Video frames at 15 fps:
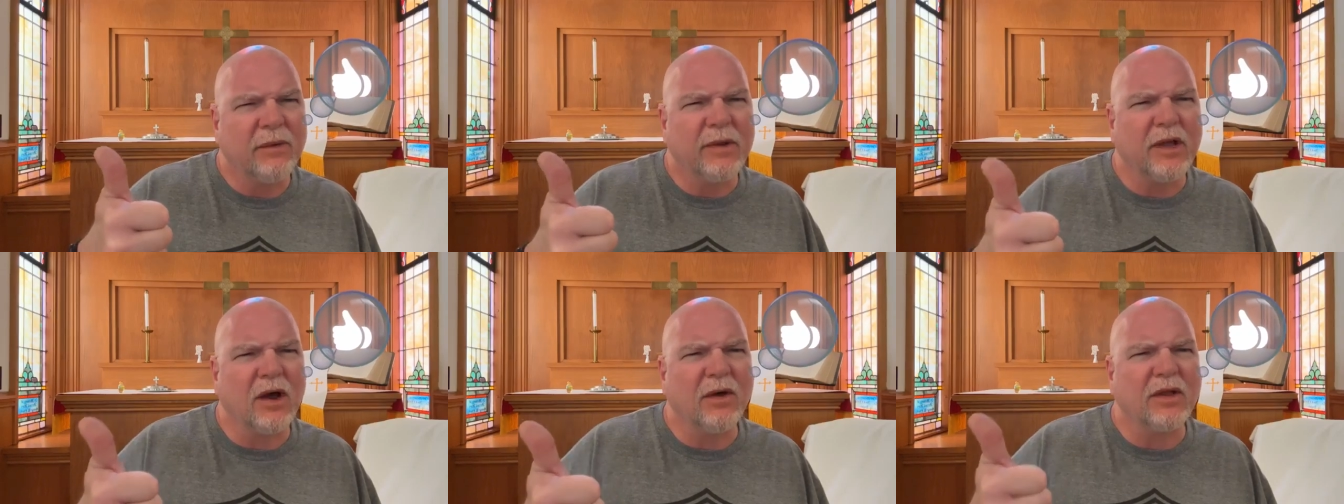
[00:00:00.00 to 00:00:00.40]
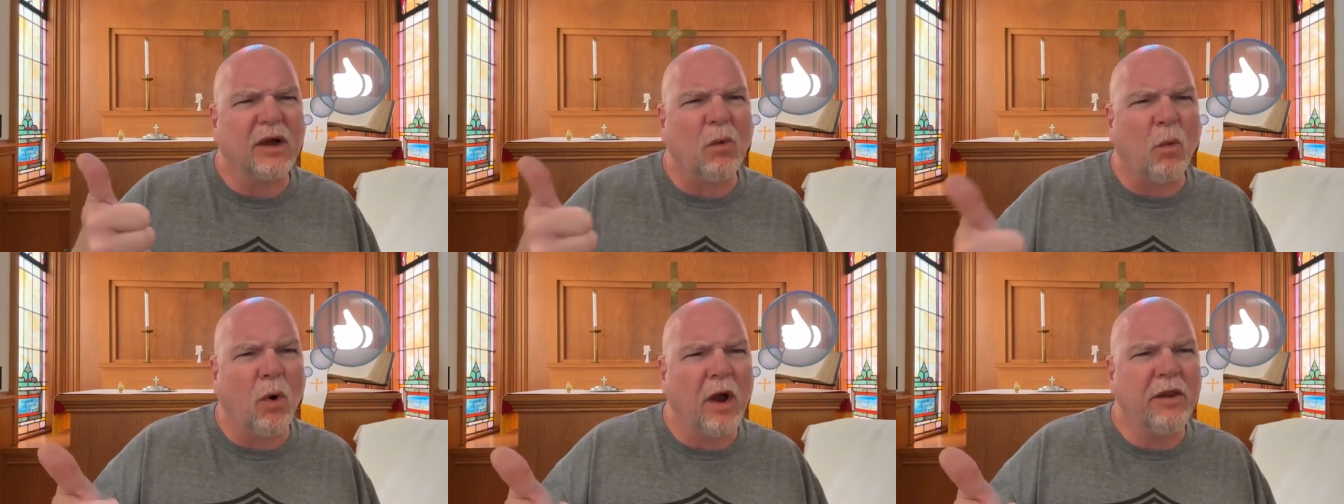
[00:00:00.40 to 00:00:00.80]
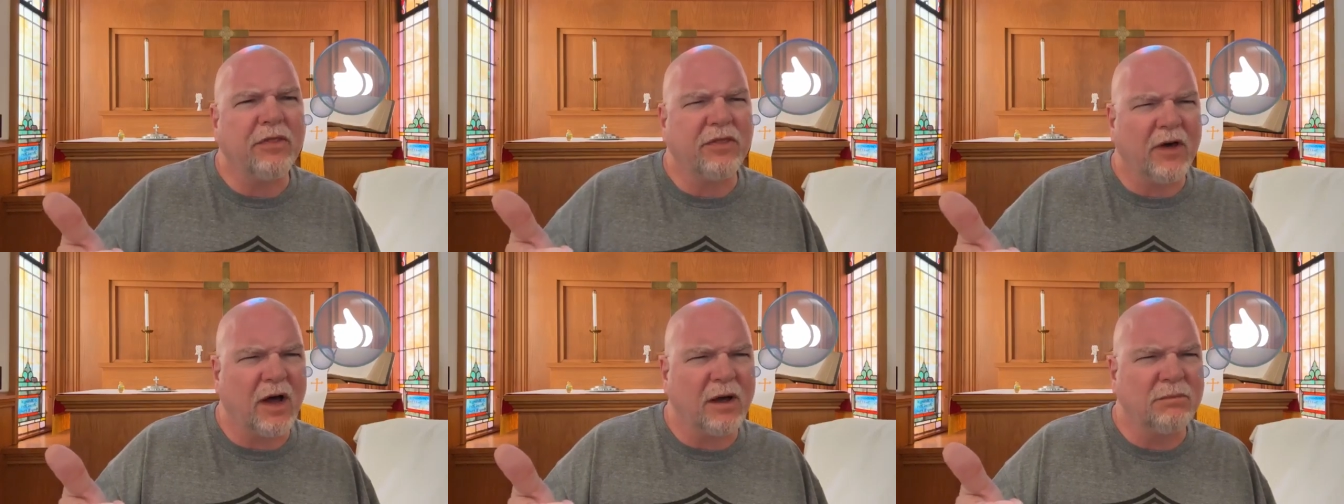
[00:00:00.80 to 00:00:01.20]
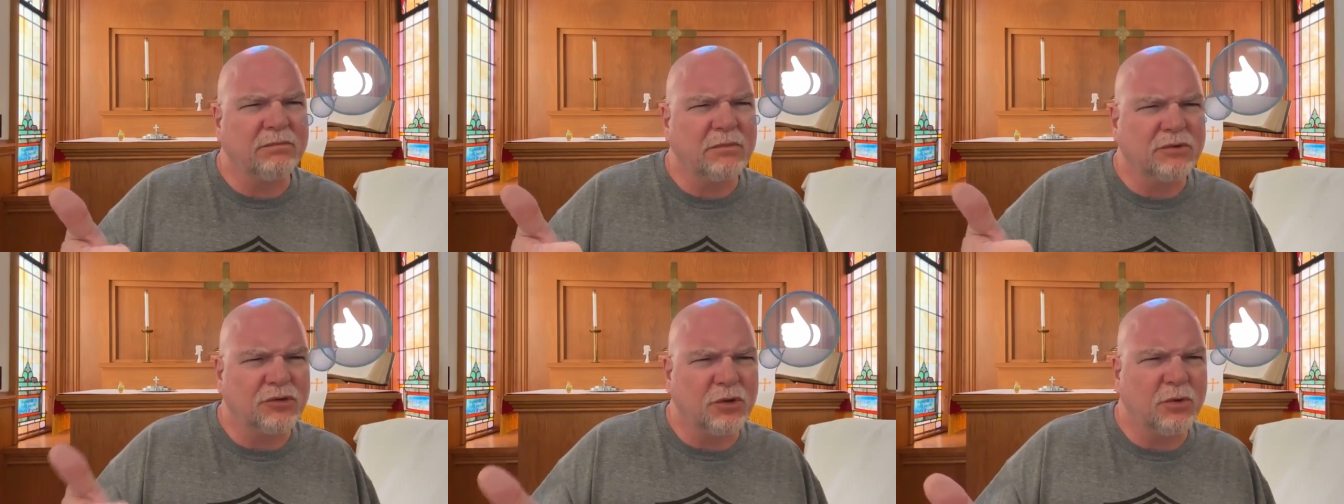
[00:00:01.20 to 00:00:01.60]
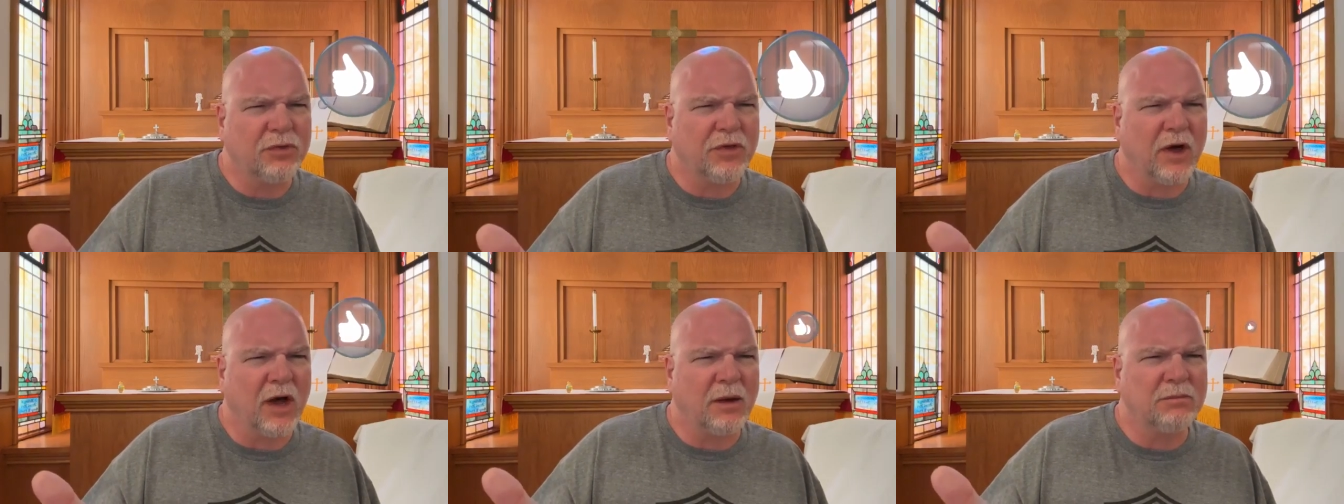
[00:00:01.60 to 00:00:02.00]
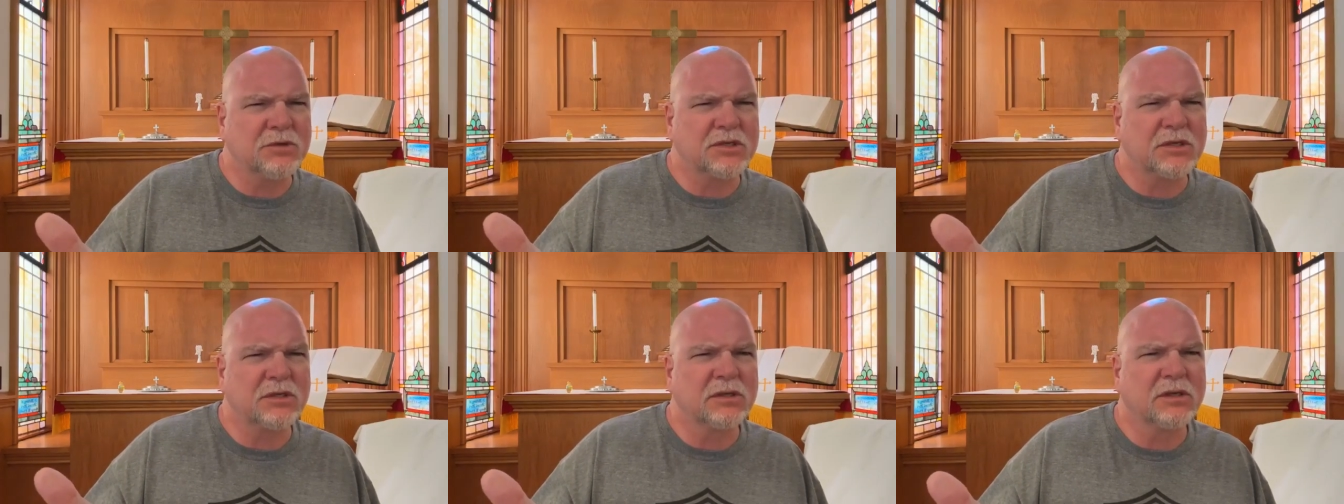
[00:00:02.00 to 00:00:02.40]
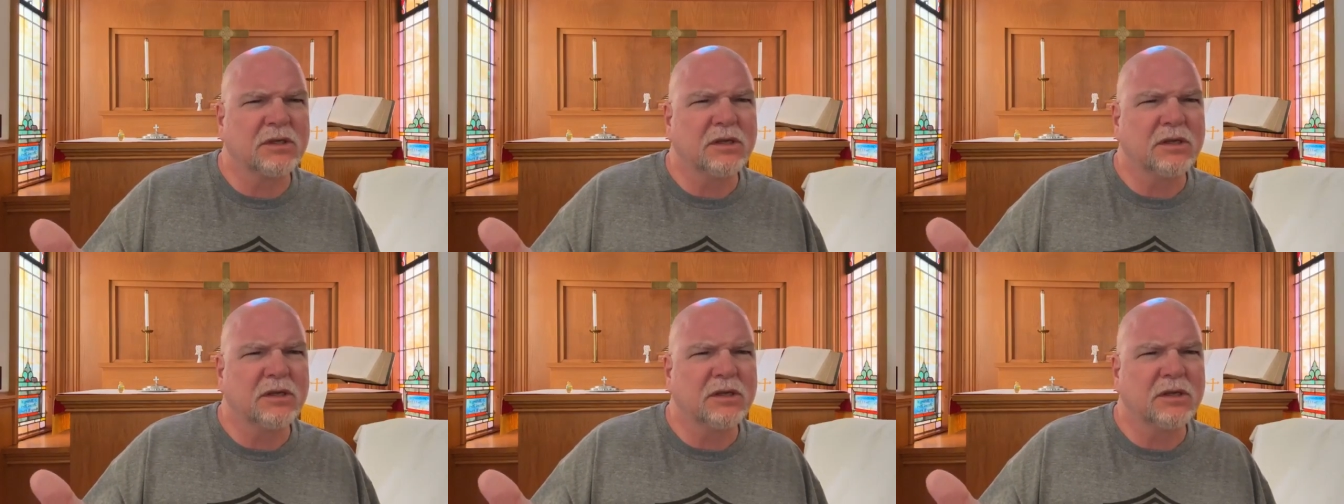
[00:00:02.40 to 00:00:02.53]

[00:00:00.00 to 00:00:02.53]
There we go. You got one thumb, two thumbs.